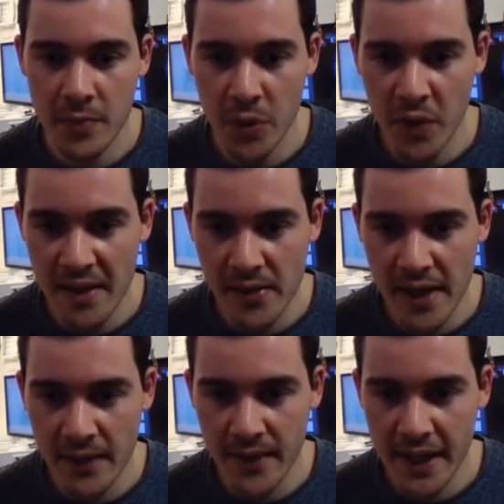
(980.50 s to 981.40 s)
But once
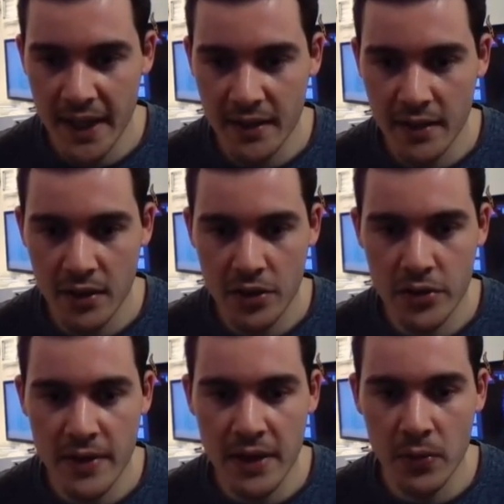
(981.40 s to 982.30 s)
you have that,
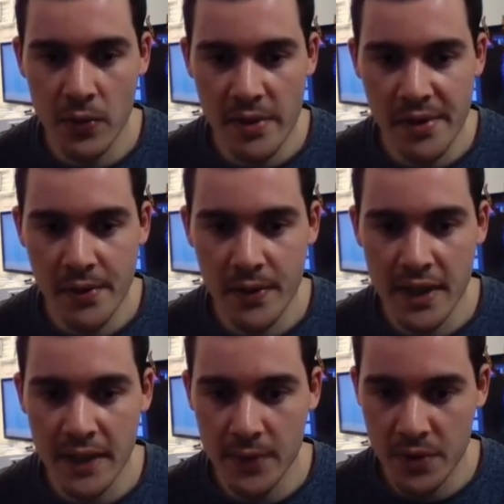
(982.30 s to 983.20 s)
you can also
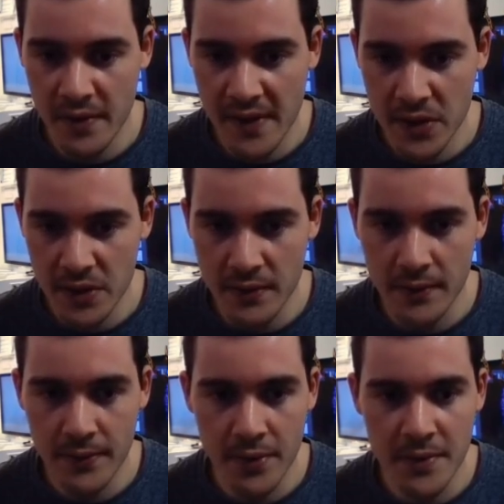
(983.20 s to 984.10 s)
give a transition
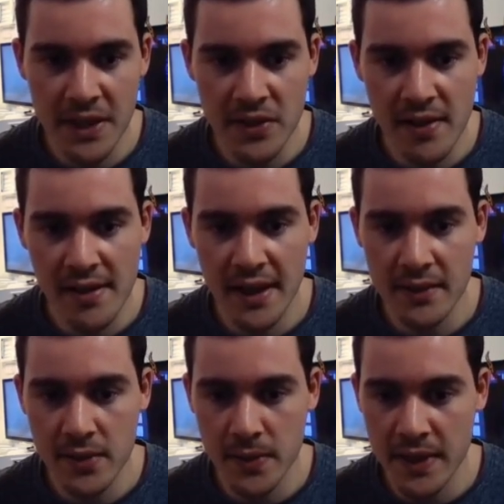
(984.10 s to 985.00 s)
from each
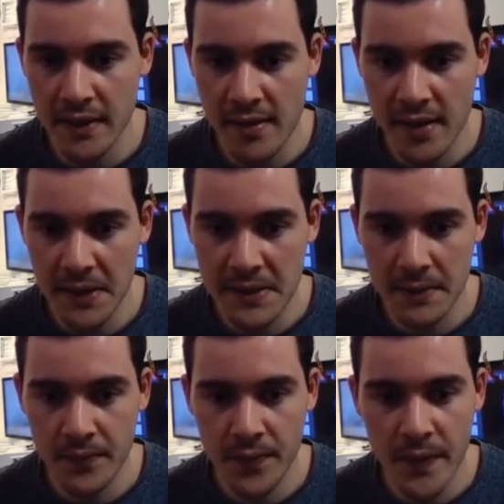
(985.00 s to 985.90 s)
state to another state.
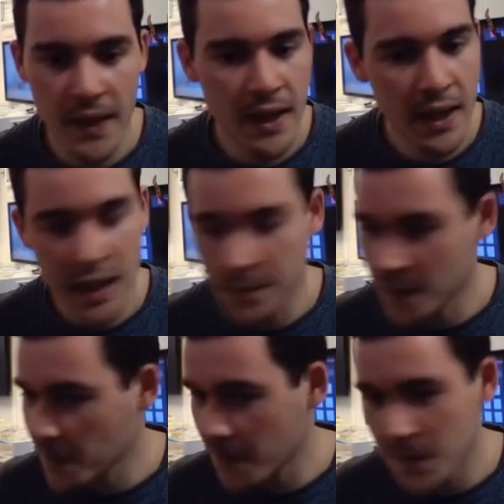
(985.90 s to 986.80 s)
I'm
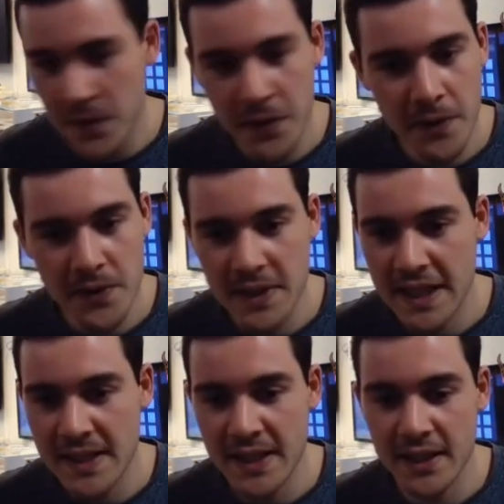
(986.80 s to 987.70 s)
not going to go into
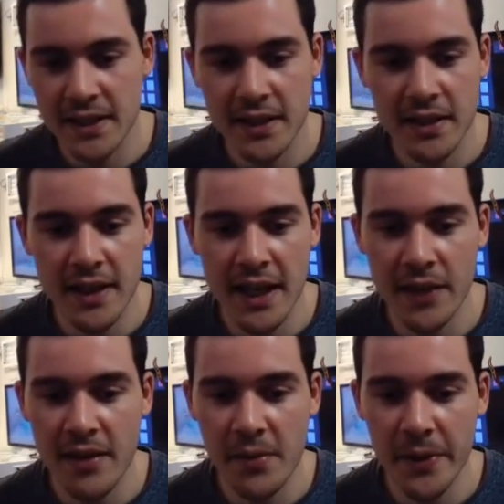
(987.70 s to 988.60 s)
detail on
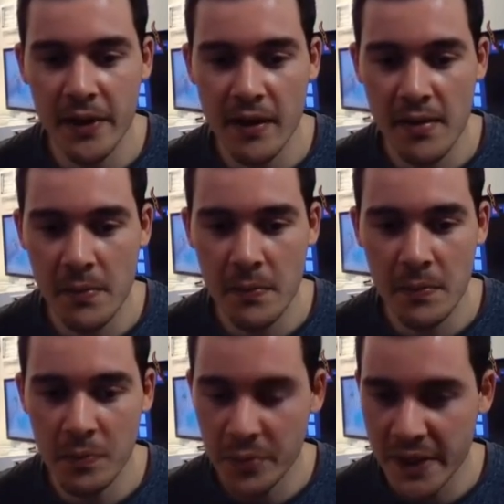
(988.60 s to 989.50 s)
how this works,
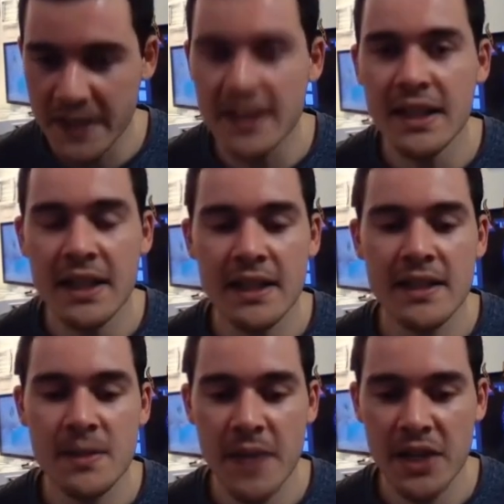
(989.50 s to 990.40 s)
but
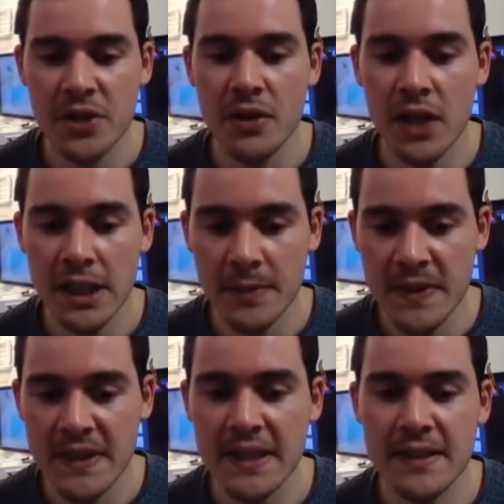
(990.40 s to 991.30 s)
Smash
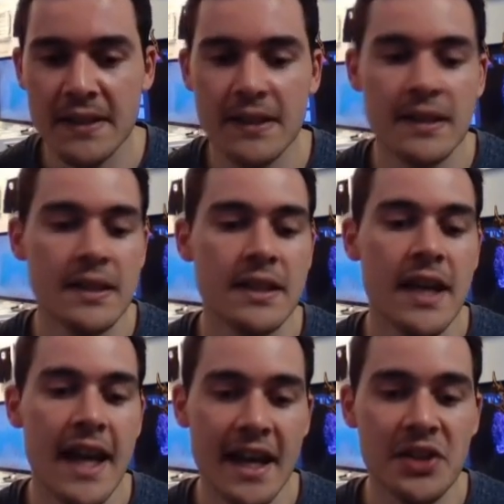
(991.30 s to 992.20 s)
helps us
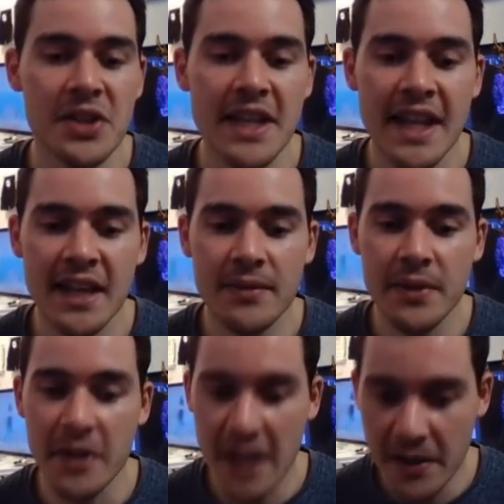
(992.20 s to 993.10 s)
actually
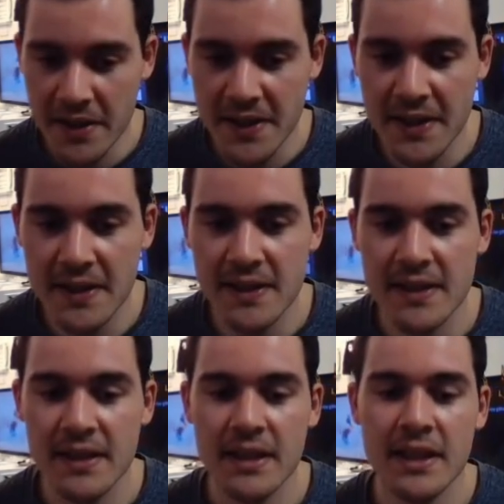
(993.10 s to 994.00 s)
have
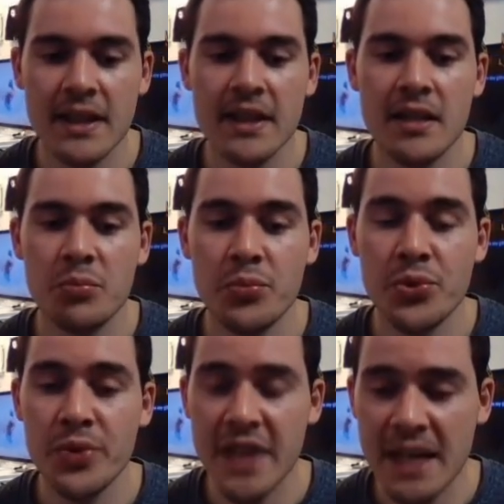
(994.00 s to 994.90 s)
concurrences,
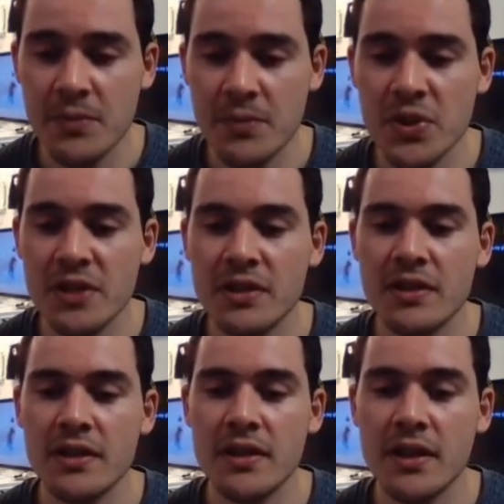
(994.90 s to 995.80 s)

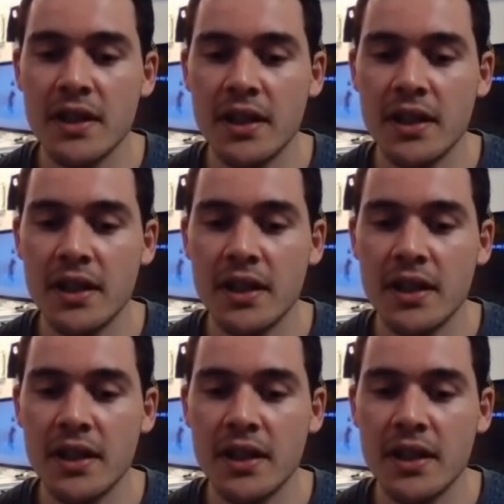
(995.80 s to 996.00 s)
preemption